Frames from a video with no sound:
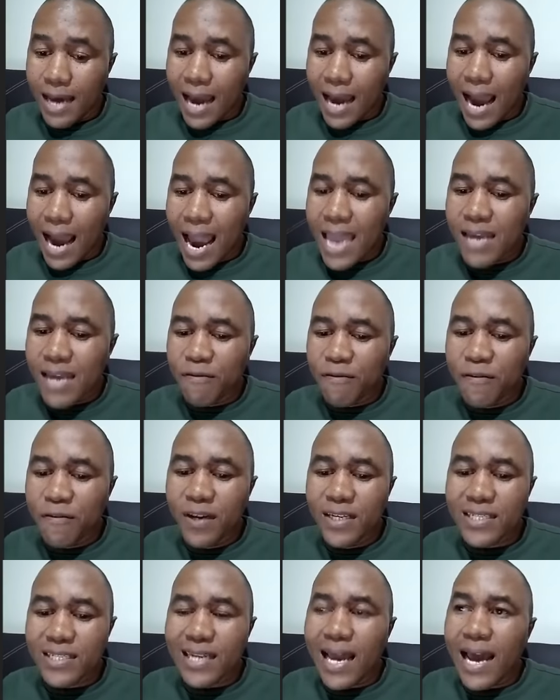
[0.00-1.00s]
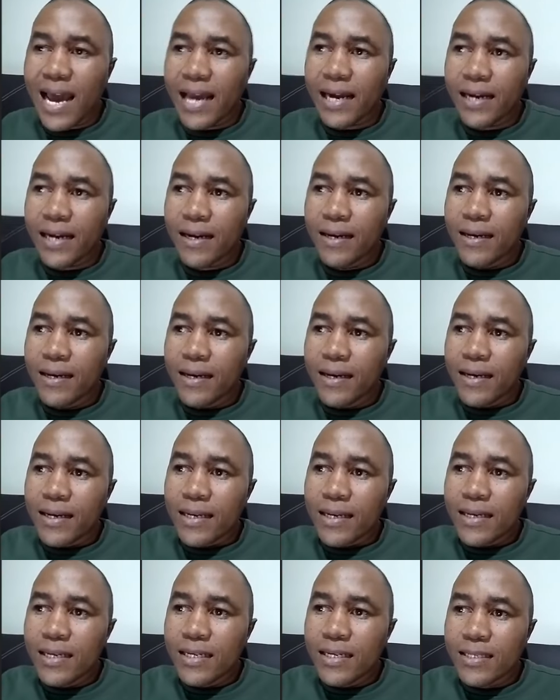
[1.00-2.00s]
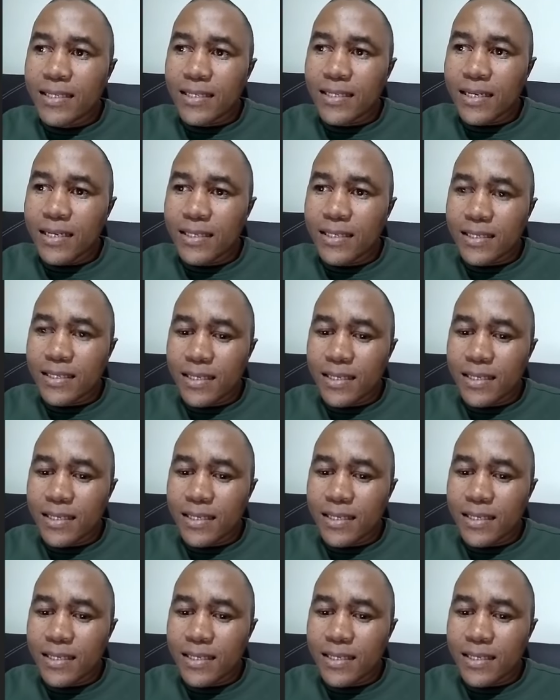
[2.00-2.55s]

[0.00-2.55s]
Uh, it feels like it's, it's,